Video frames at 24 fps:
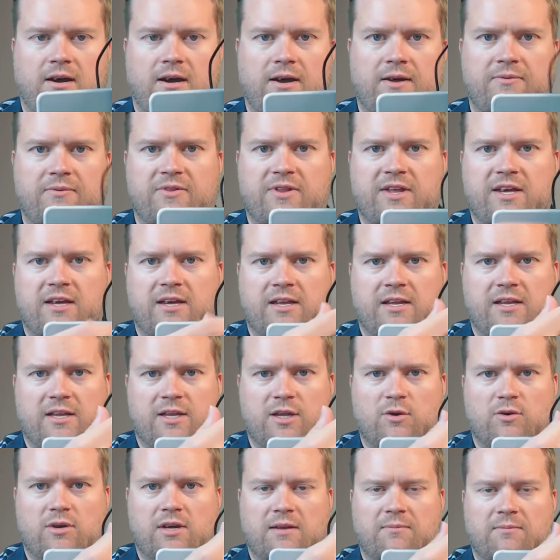That
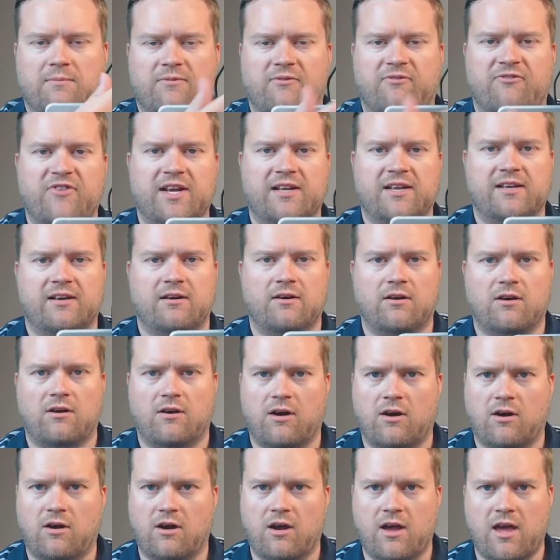you can fit
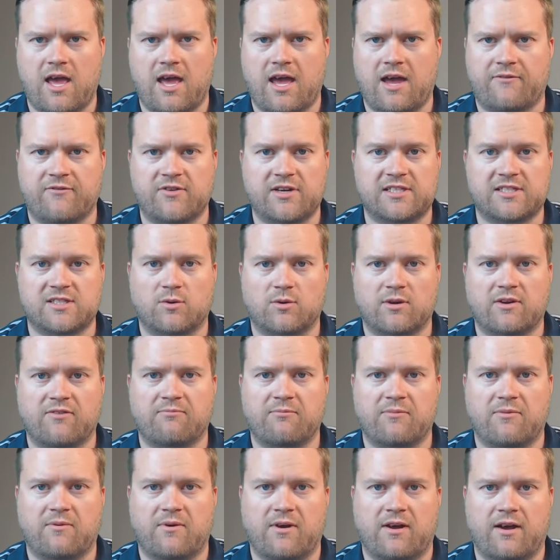every sort
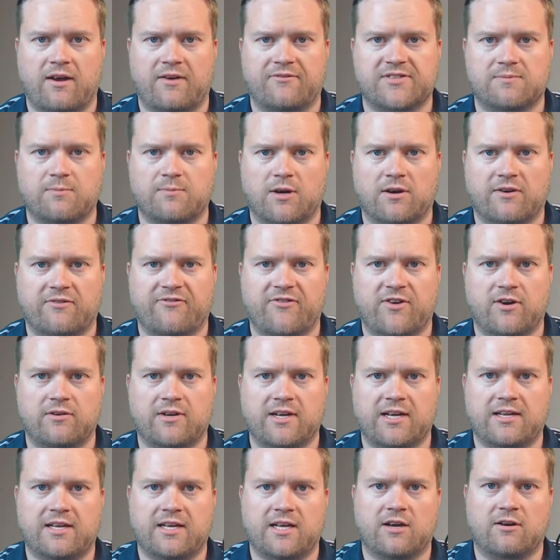of smartphone
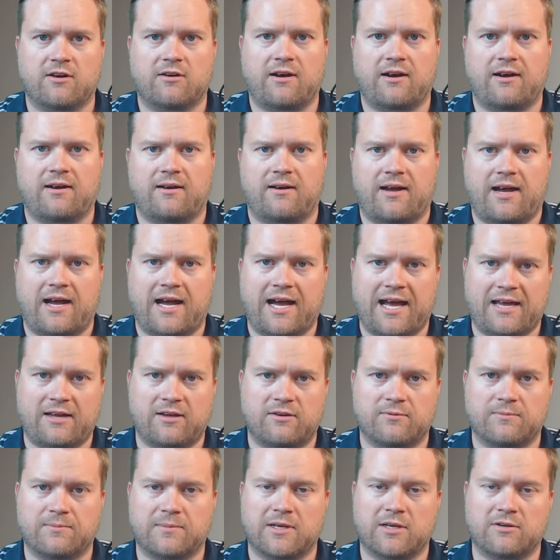in here. I
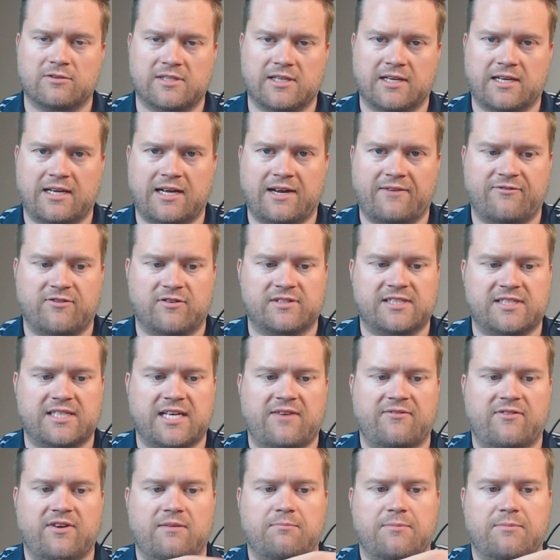am using an iPhone
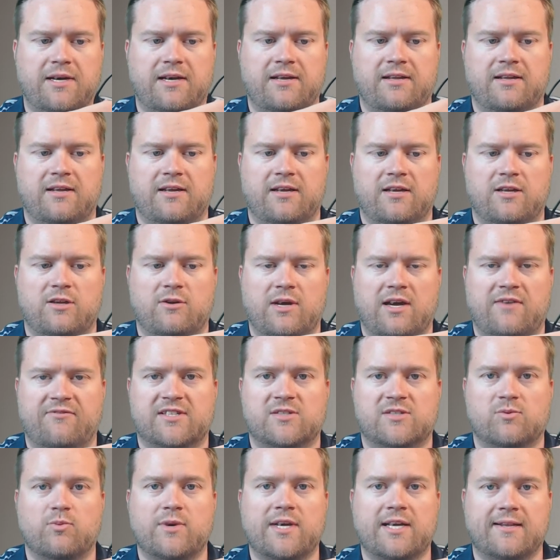7, but you have
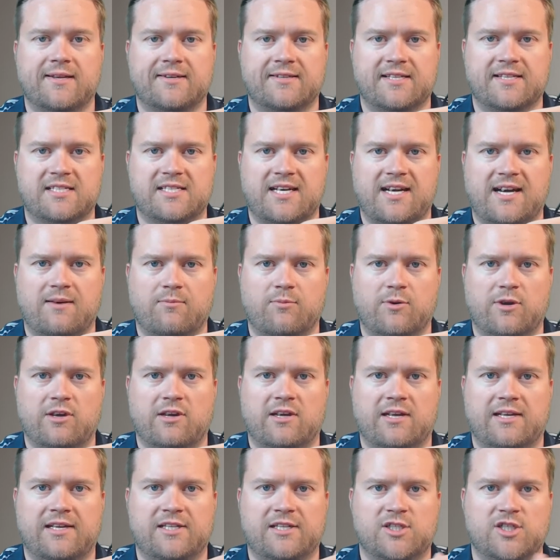this wheel at the top where you
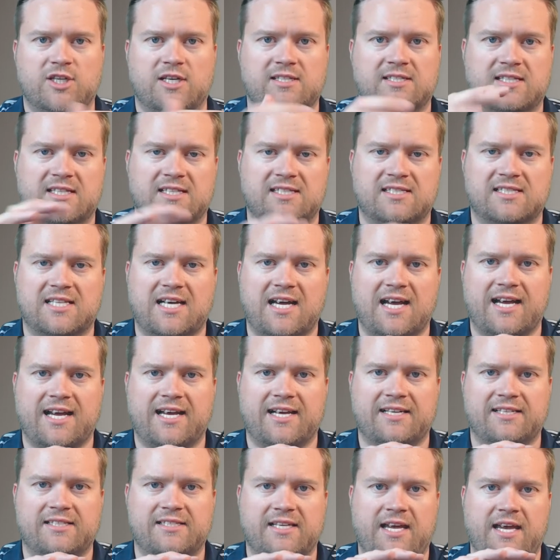can adjust the
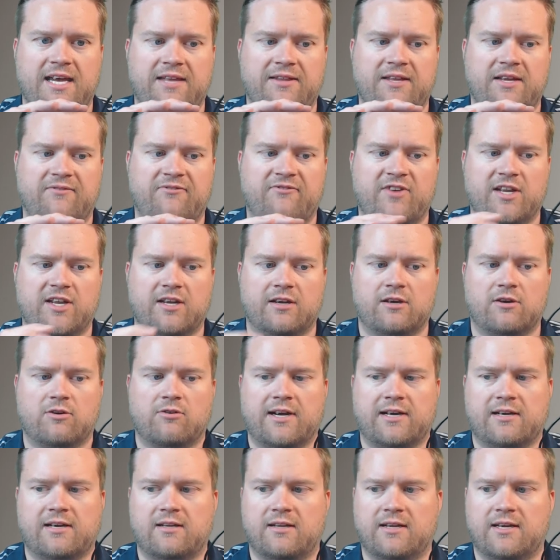size and then fit it
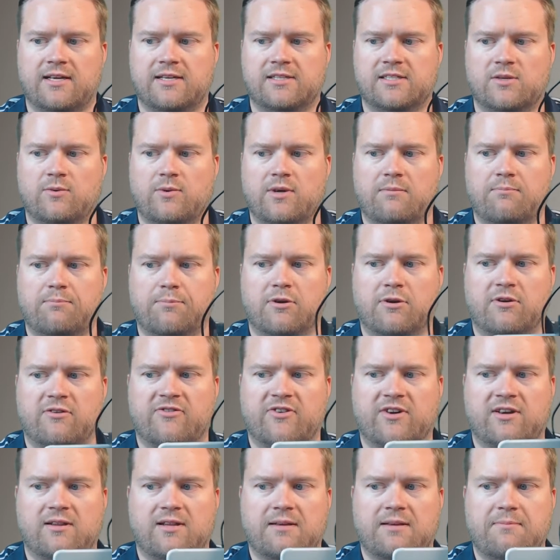correctly, and so it
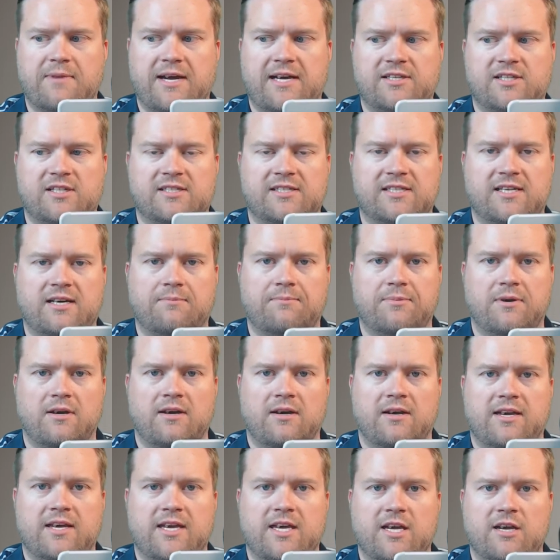perfectly matches up
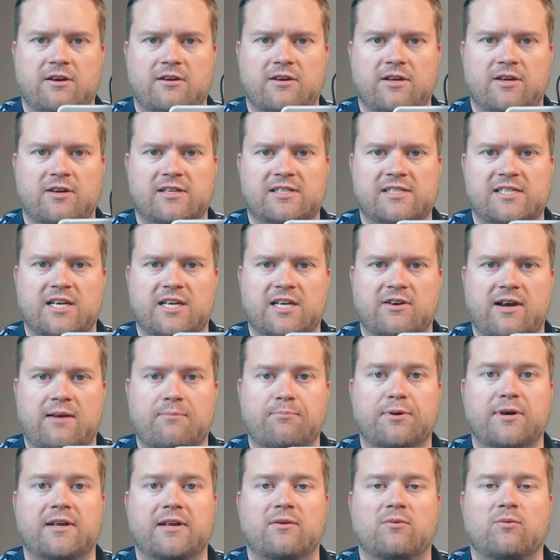here. And you can see here I
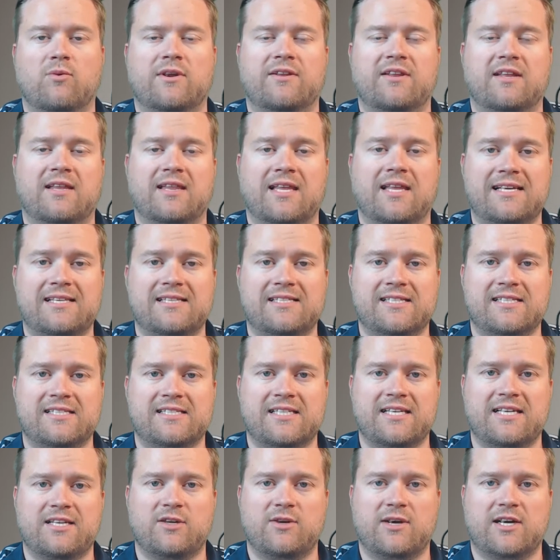put one of the lenses
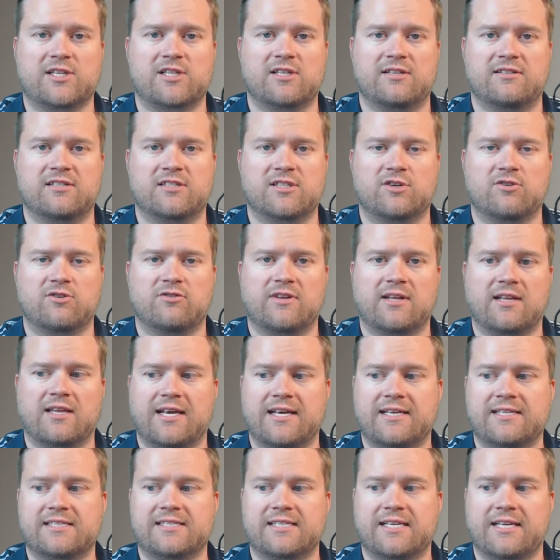in. You actually screw the
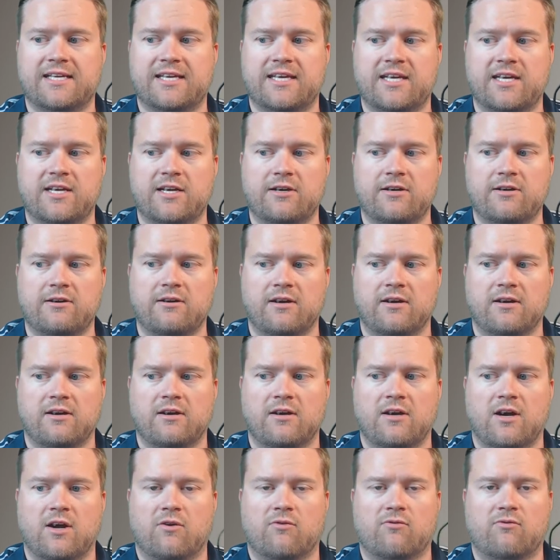lens in here,
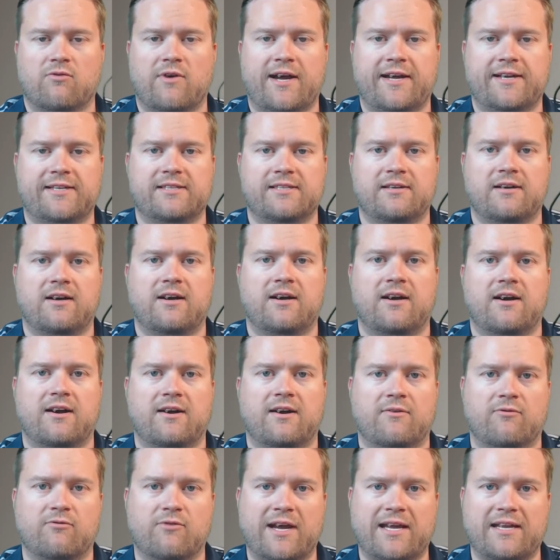right
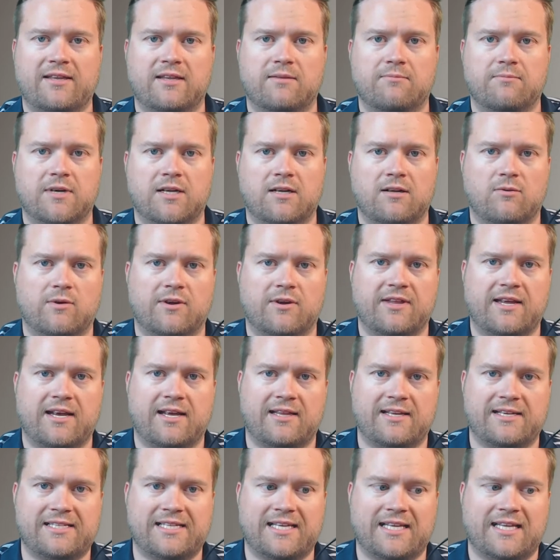in the middle where the
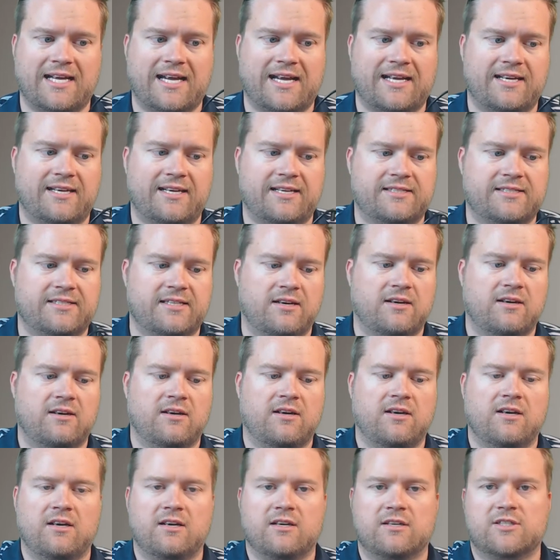LED light is.
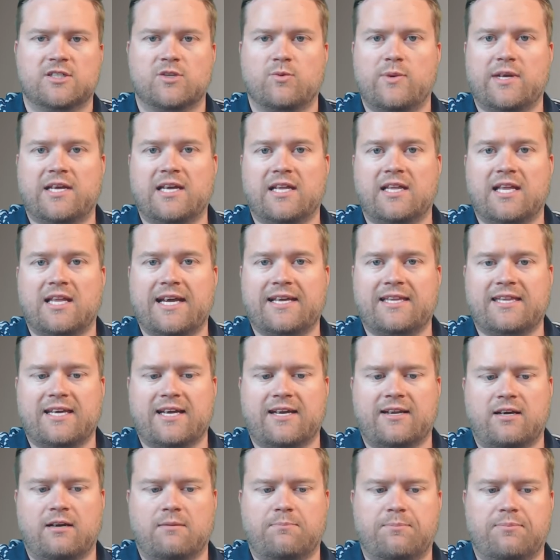So we can light
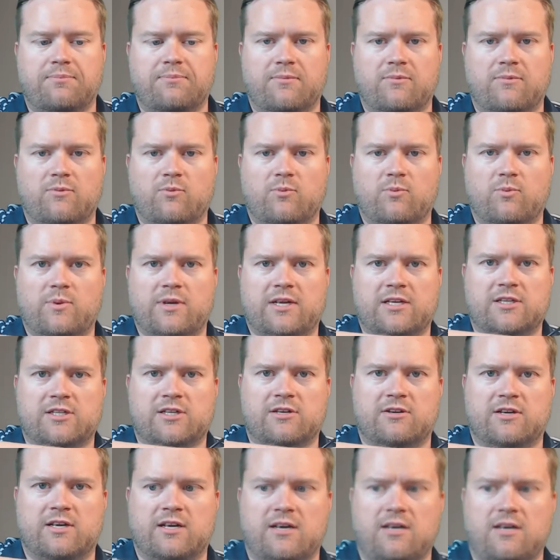that up we can
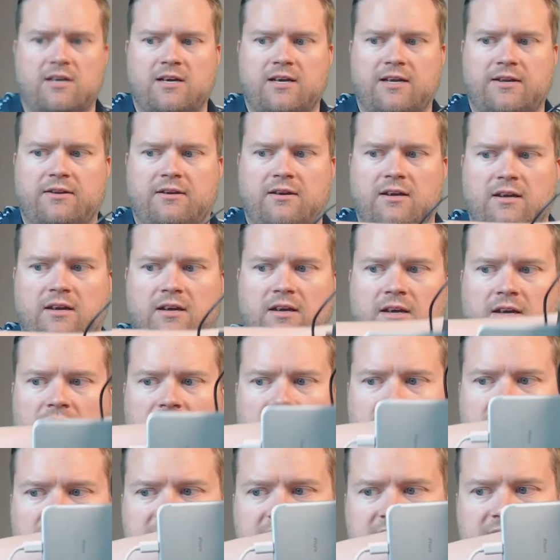turn it on.
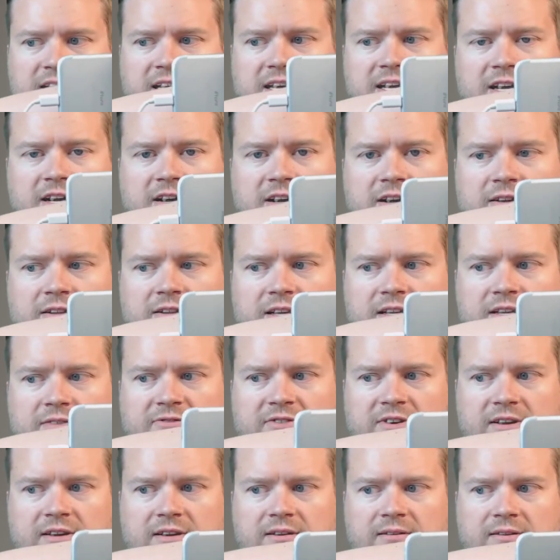You can see here the
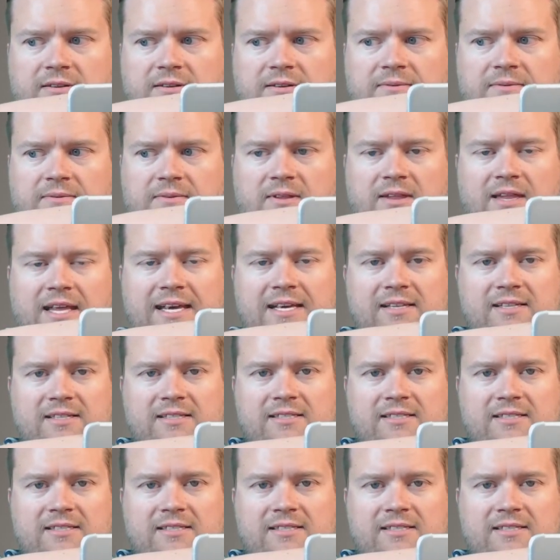different lengths.